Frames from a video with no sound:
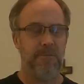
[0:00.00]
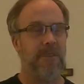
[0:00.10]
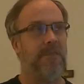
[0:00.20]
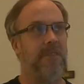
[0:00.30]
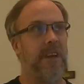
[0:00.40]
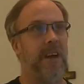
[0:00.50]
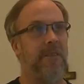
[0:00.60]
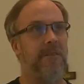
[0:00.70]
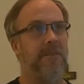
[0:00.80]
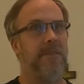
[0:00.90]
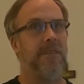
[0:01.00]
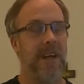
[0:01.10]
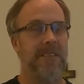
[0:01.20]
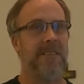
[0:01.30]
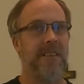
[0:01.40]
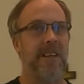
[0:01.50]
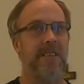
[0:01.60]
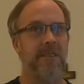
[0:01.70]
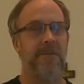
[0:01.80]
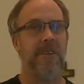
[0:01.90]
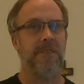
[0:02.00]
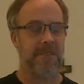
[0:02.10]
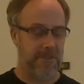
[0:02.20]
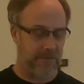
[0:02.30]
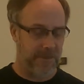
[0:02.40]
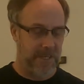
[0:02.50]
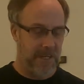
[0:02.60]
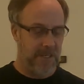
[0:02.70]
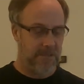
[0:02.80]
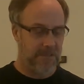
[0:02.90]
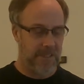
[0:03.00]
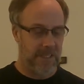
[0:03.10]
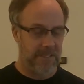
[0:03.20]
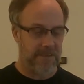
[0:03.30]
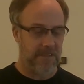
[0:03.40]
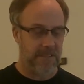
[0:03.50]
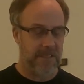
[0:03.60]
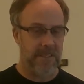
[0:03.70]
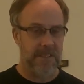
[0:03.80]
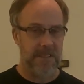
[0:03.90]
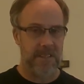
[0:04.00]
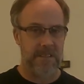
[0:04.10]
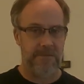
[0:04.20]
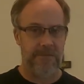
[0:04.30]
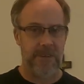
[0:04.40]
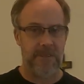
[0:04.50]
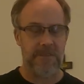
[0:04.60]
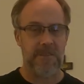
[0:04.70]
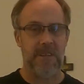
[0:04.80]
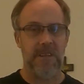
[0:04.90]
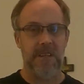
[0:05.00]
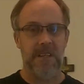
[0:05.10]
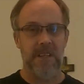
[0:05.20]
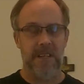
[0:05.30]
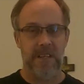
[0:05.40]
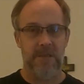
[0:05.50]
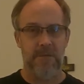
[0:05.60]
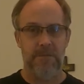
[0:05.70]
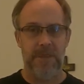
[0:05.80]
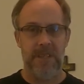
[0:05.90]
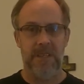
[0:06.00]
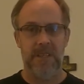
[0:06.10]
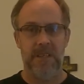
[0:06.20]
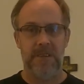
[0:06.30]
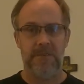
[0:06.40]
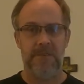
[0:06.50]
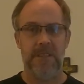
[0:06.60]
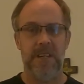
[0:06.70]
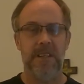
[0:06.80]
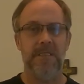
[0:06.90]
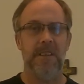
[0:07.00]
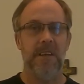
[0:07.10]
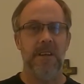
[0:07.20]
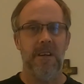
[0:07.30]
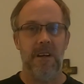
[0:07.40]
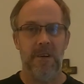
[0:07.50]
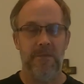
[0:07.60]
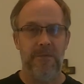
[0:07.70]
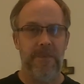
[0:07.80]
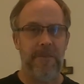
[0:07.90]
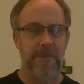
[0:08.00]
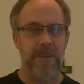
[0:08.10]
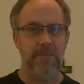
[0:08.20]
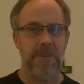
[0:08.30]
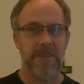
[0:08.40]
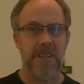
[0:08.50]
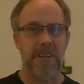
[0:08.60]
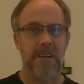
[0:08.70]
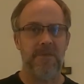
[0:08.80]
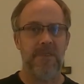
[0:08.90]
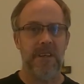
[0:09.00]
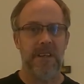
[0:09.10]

Well, yeah, not the 2nd, the 1st. So it would be 29, 30, and the 1st. It will be three days of 50% off